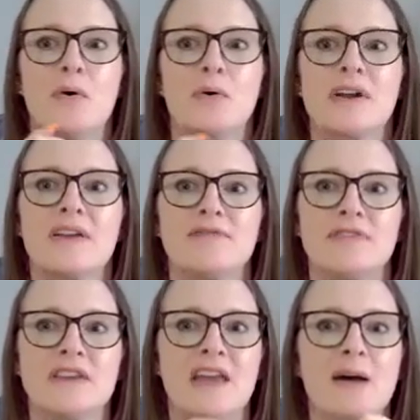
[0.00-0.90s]
Or
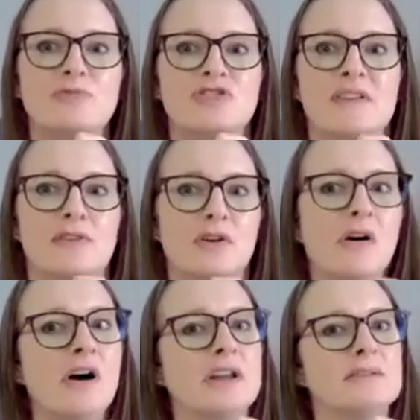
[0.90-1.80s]
if the captions are
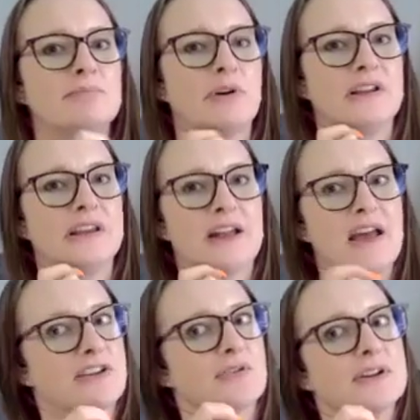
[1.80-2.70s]
on, but
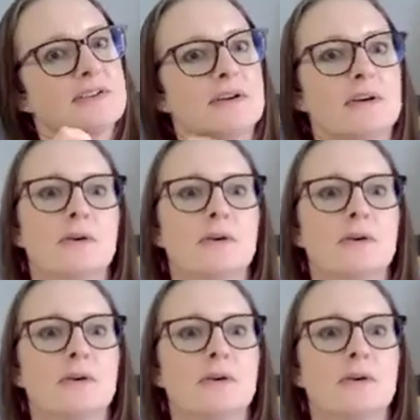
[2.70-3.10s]
inaccurate?